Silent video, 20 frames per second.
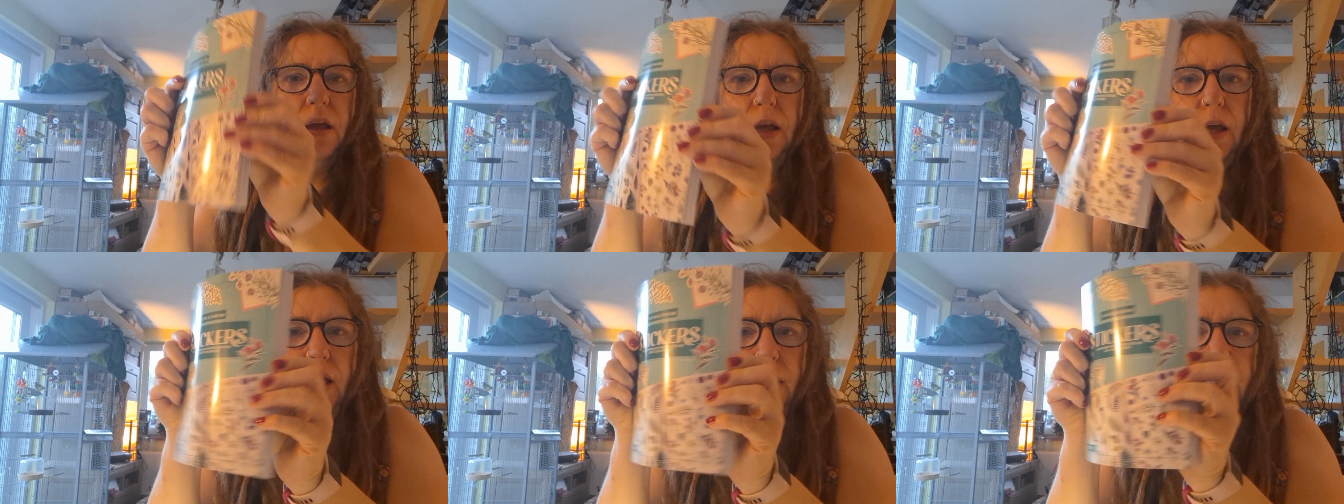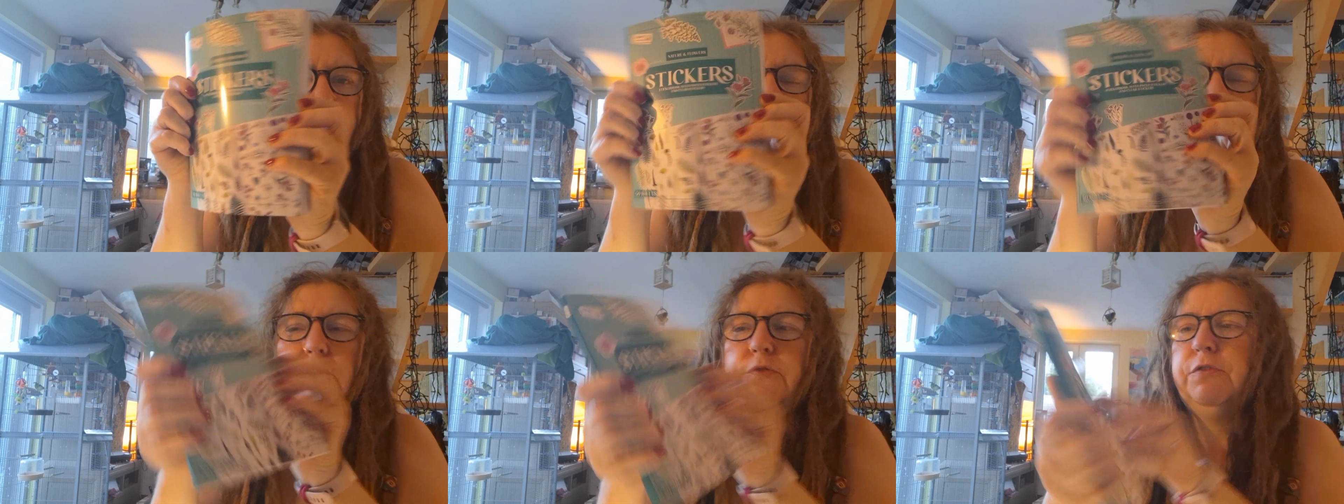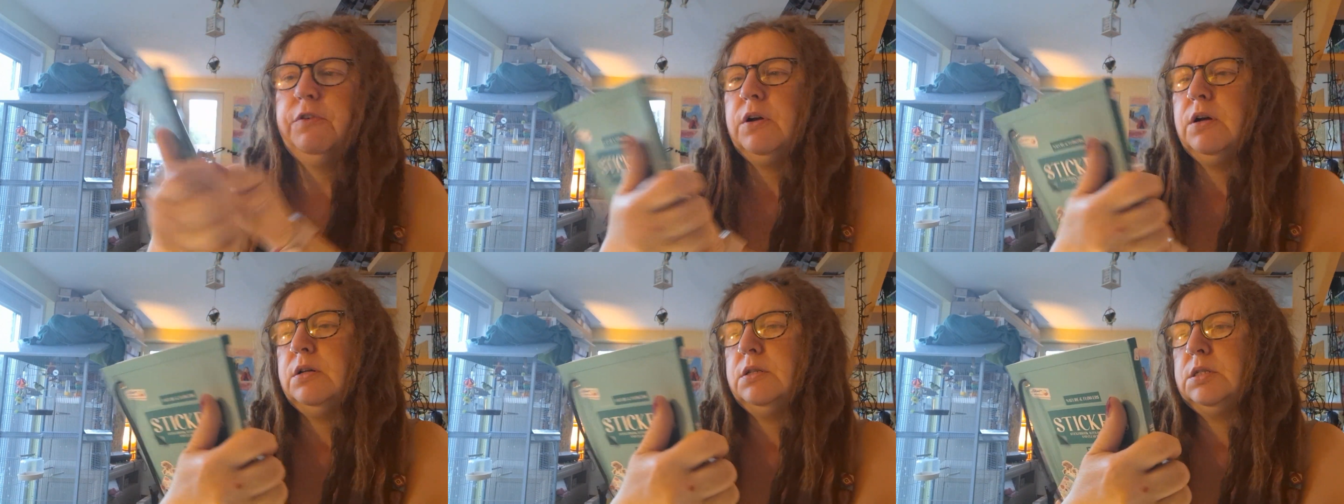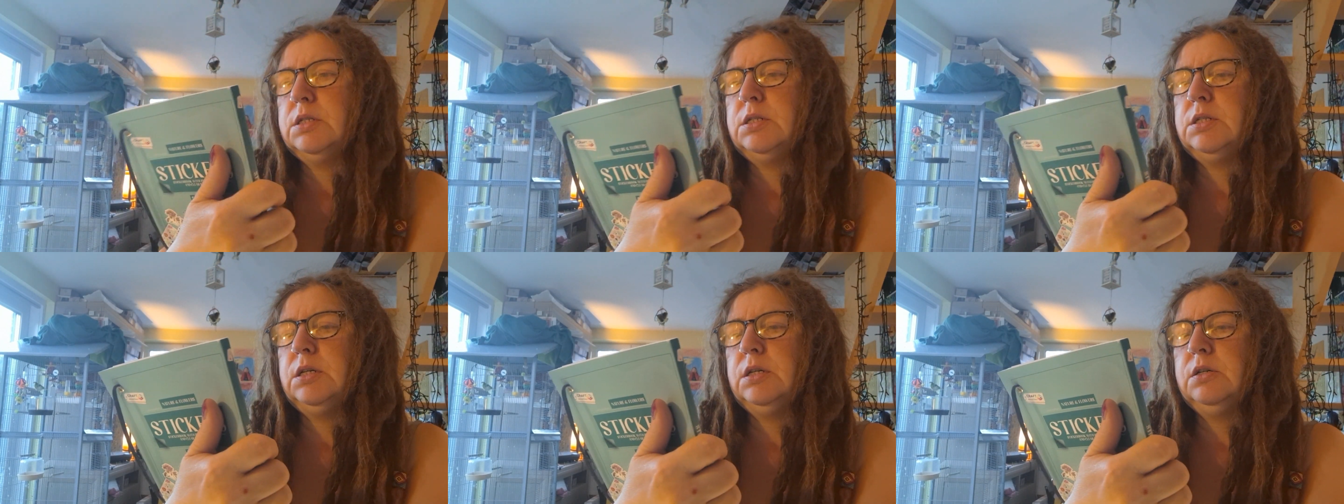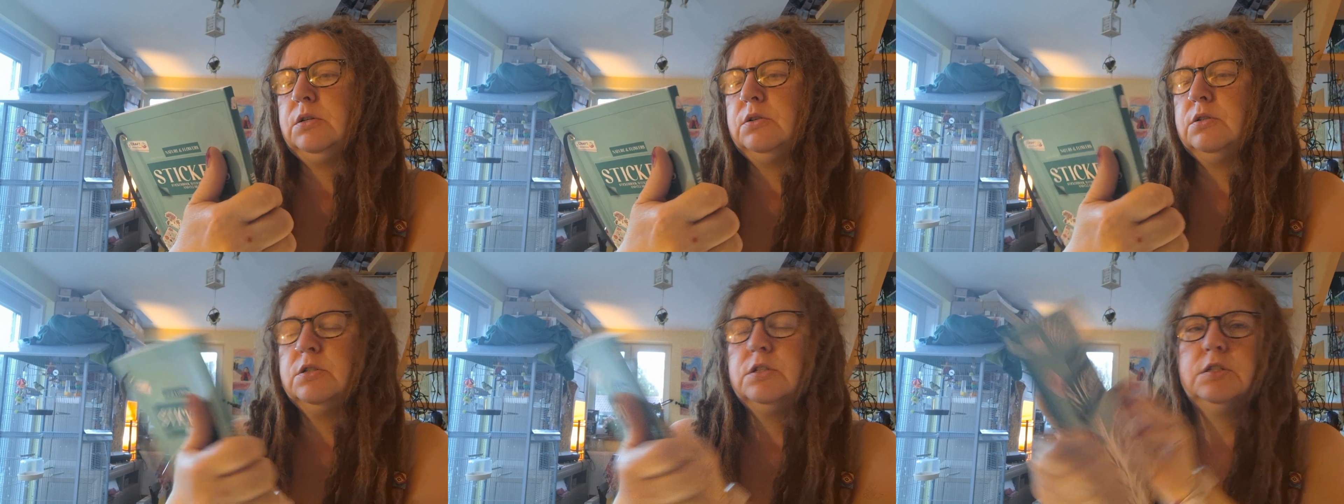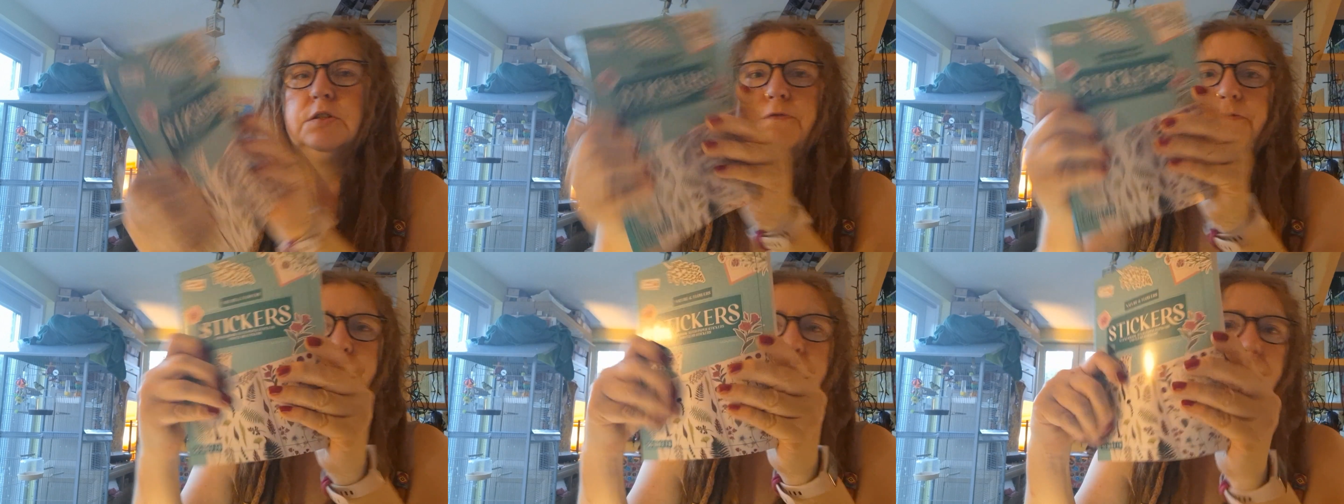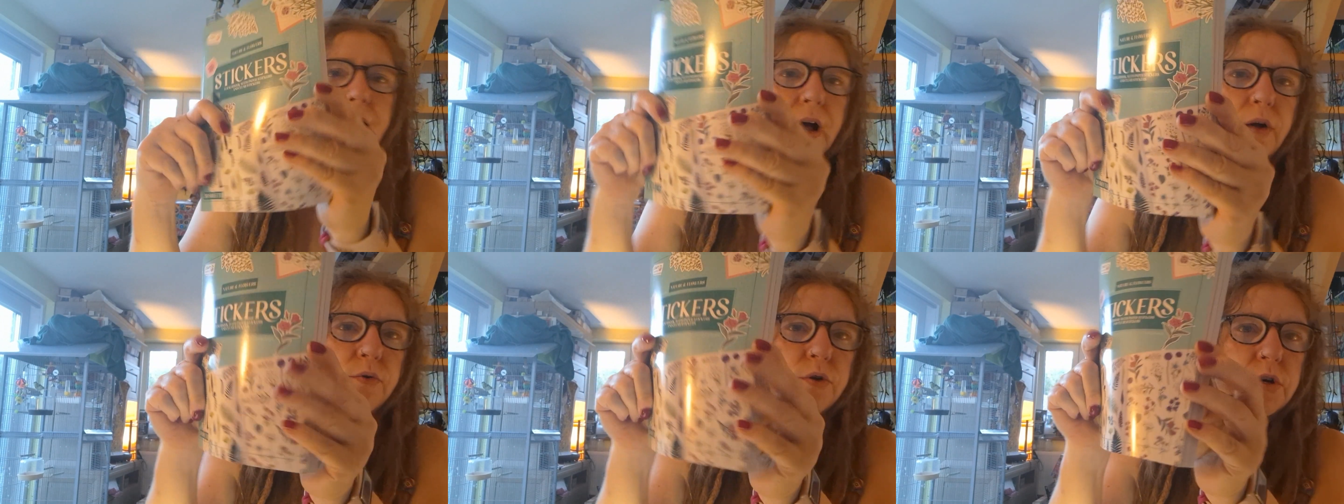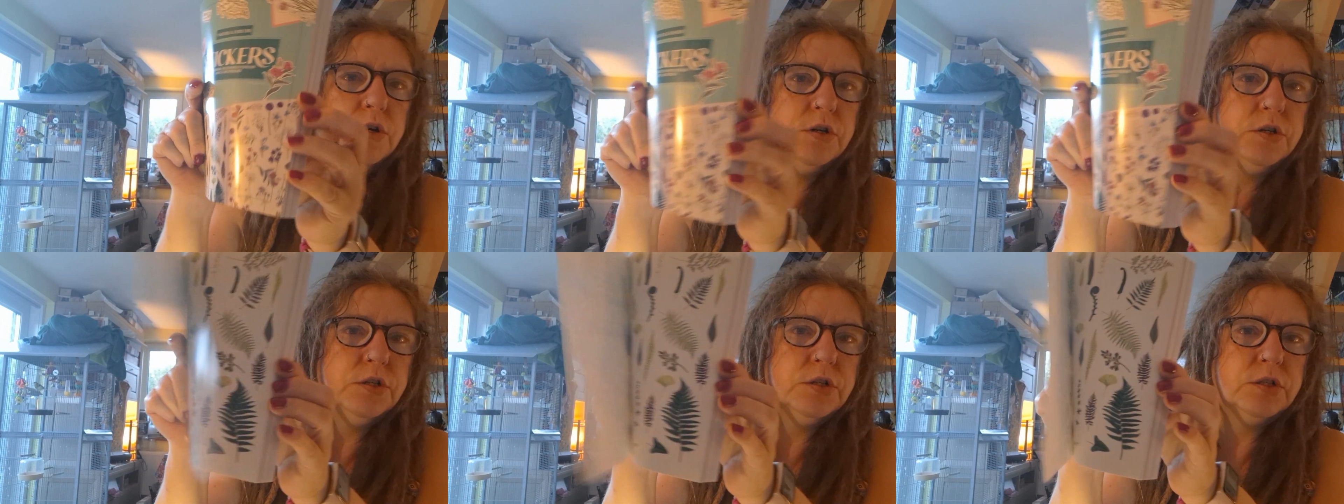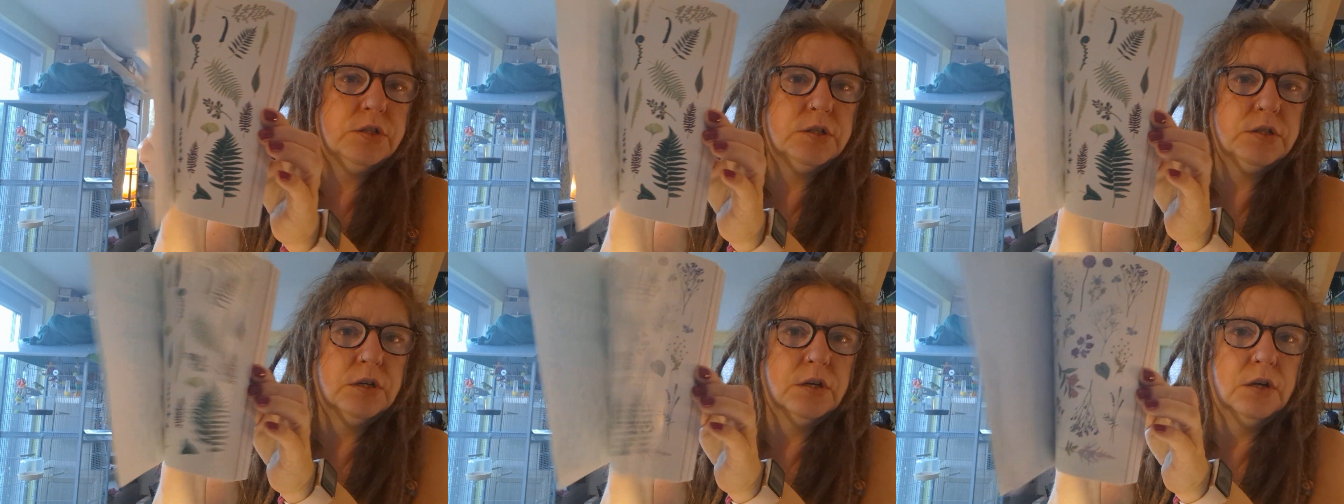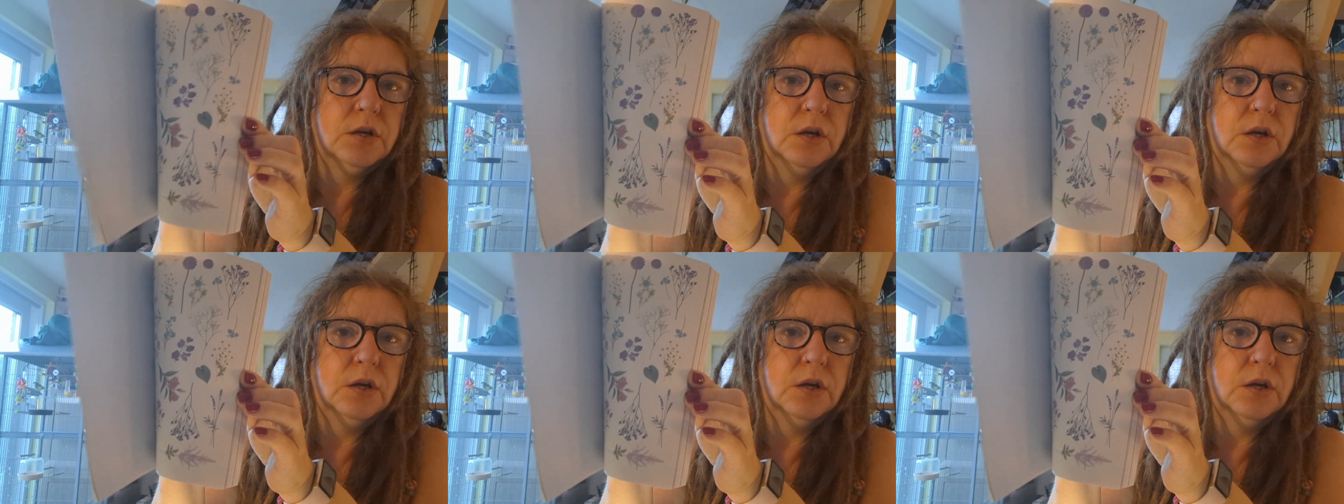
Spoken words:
and then you've got stickers, flowers,